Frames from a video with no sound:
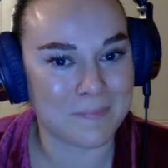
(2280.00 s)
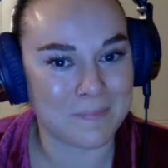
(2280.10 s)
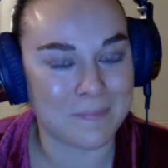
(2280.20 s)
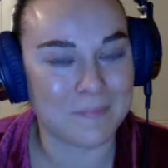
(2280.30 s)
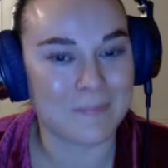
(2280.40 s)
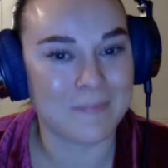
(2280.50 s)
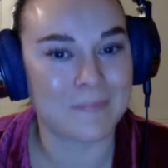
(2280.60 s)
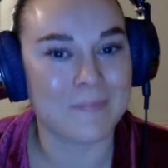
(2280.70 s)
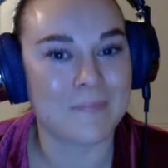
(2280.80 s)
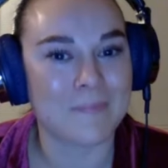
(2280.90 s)

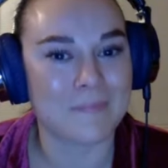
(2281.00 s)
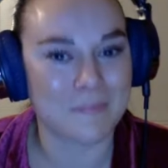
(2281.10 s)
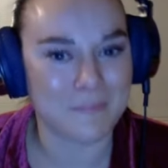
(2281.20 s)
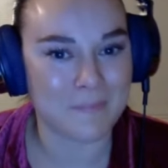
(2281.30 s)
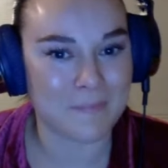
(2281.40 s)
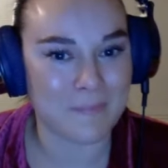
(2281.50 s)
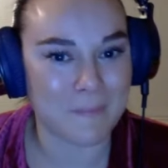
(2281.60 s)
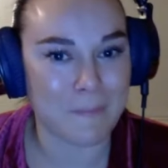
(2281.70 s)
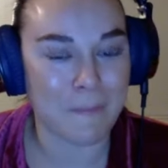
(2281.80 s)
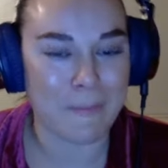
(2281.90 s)

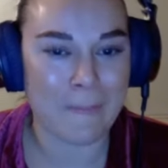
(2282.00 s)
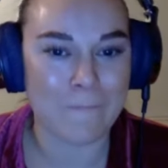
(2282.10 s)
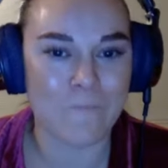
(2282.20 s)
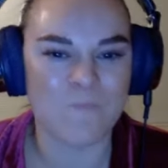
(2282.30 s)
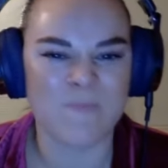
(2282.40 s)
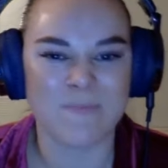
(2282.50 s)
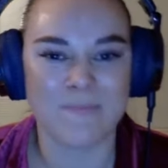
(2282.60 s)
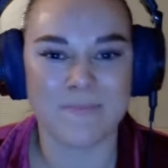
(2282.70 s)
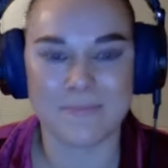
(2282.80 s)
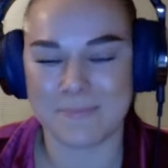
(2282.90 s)

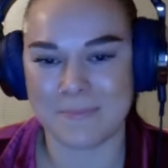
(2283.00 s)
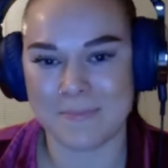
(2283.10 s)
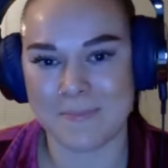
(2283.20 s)
This person isn't speaking.